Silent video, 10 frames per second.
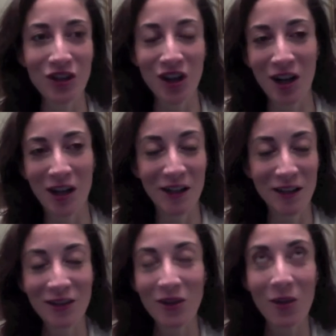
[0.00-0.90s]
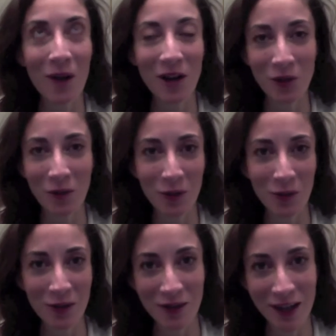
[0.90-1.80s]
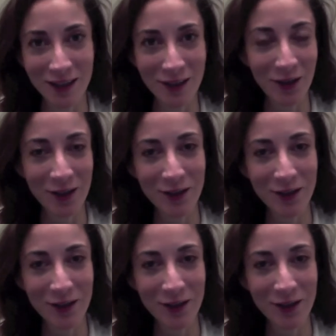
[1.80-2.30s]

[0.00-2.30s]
over the course of that series.